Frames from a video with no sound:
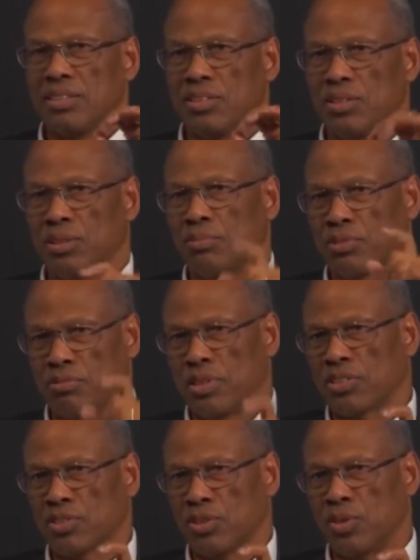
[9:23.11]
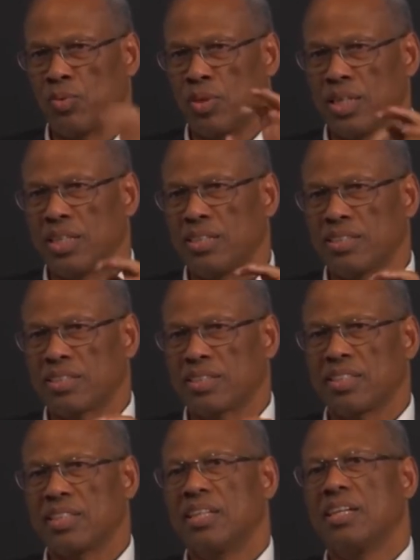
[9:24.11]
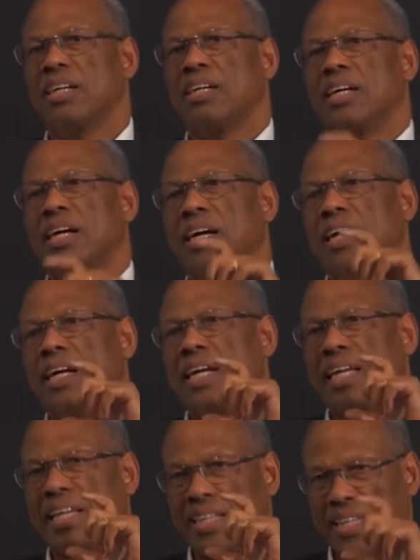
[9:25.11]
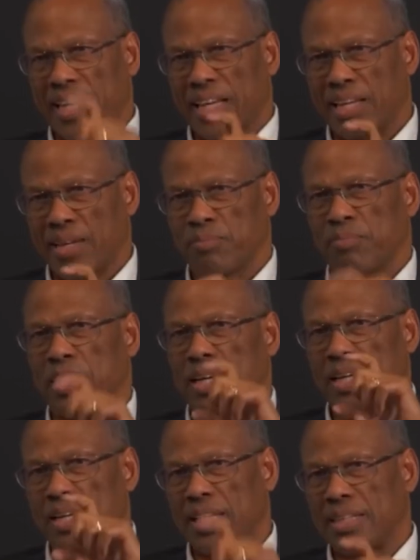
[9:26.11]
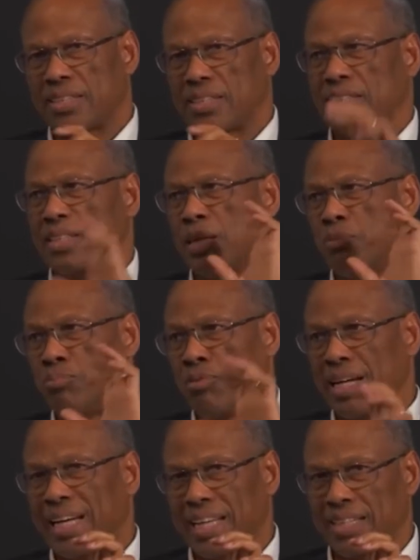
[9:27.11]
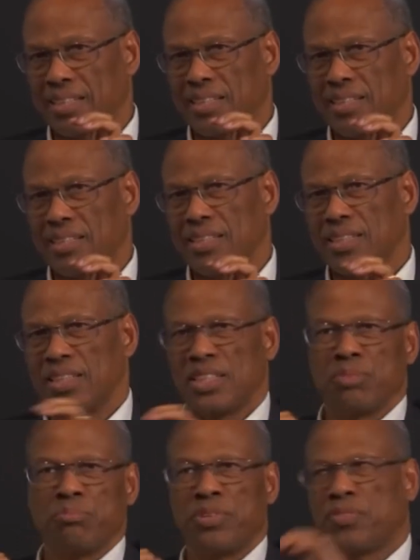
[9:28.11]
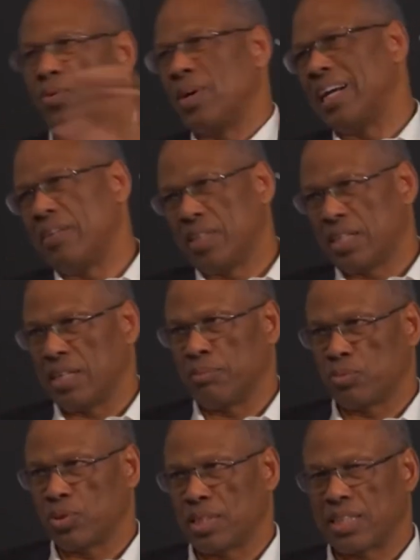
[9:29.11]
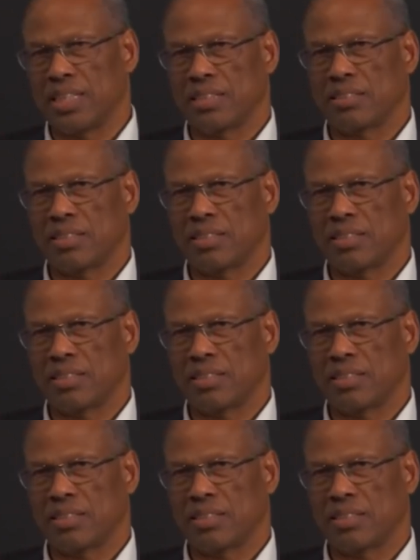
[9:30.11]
Herman Russell was a name, a legend, a brand before I ever came to Atlanta.